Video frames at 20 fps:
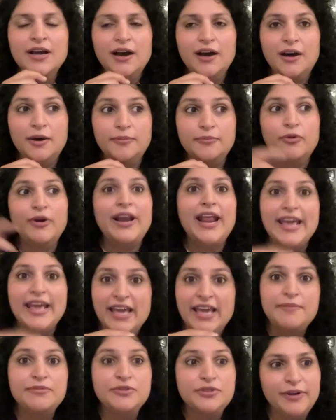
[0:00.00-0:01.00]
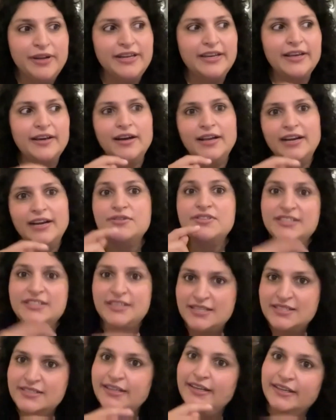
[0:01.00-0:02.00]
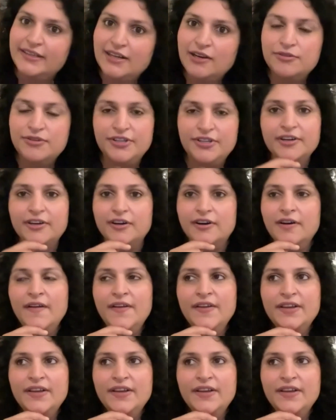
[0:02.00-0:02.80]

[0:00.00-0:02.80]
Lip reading: When I came to India and I was testing it out here,